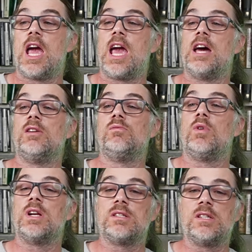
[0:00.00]
And
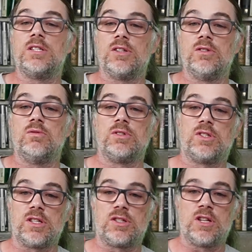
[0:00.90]
what does he do?
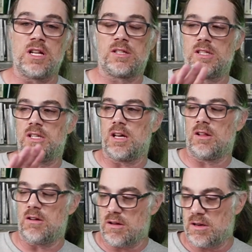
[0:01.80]
This John C.
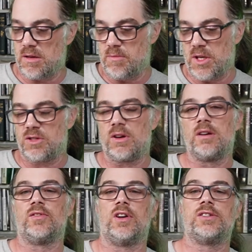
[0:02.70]
Galhard,
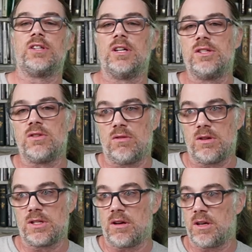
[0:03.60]
administrative law judge
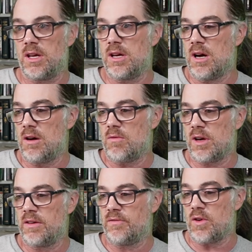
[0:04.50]
or attorney
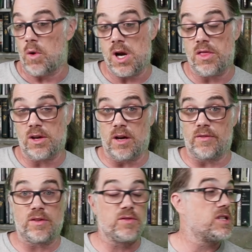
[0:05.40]
working for the
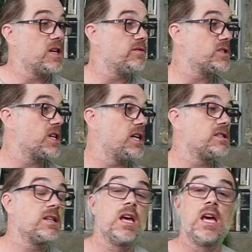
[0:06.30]
governor of the state of
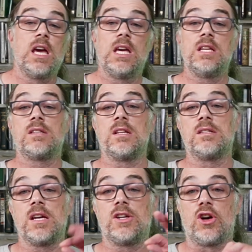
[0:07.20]
Wisconsin, he
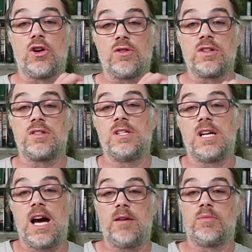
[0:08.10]
sends a courtesy
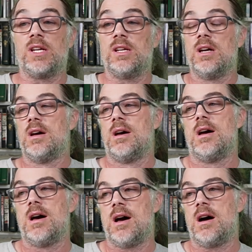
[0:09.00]
copy
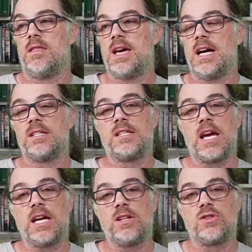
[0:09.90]
that
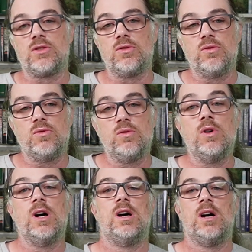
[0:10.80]
day
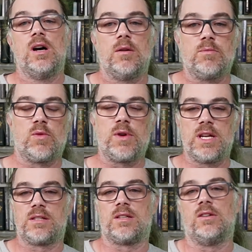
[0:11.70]
to
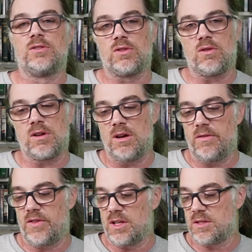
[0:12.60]
Maria Selsor
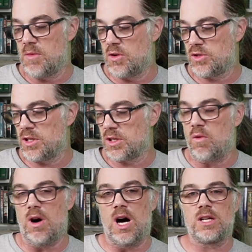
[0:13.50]
of his motion to
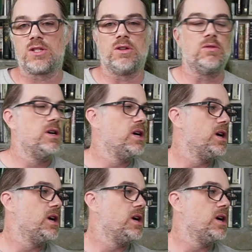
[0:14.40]
quash. So